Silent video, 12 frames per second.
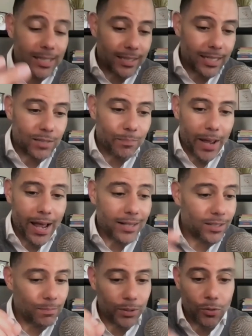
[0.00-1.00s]
she has since
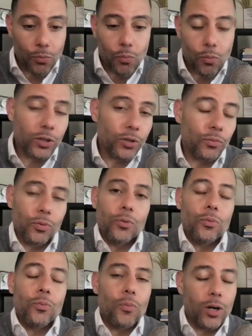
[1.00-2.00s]
passed, but a
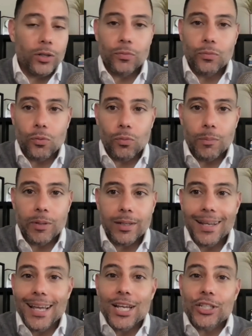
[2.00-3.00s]
wonderful, wonderful
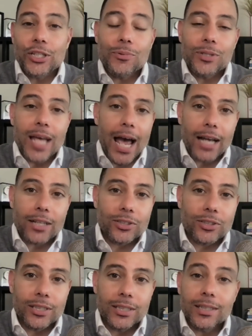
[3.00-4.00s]
woman. She was
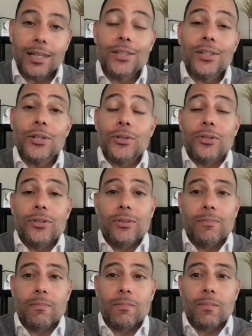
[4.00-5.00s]
actually a
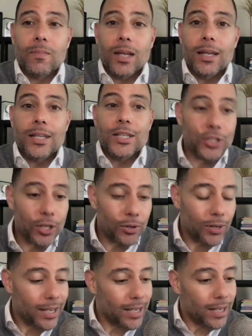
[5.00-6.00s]
nurse.
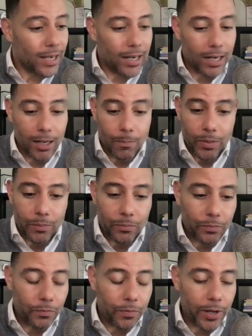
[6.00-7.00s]
So
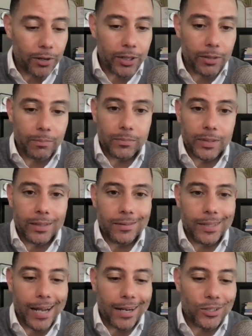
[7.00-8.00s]
very
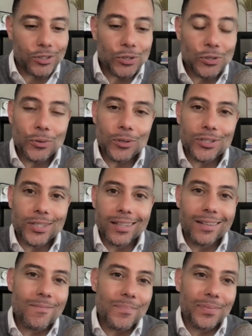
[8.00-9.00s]
and out of New York
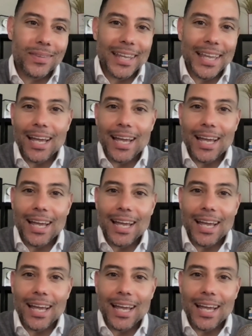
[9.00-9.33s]
City,